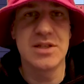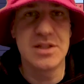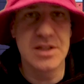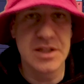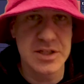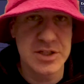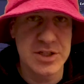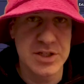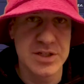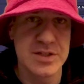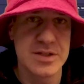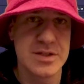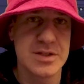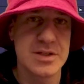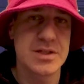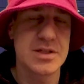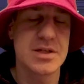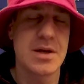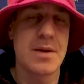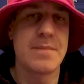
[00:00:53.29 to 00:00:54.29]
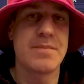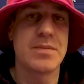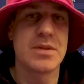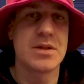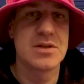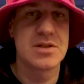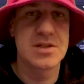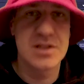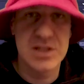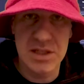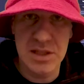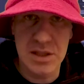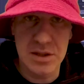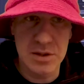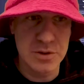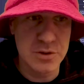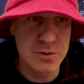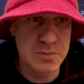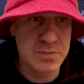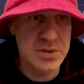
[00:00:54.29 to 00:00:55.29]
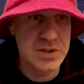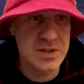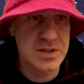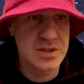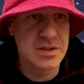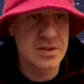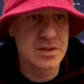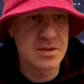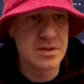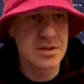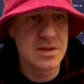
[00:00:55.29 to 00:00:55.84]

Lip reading: glitches, synth loops.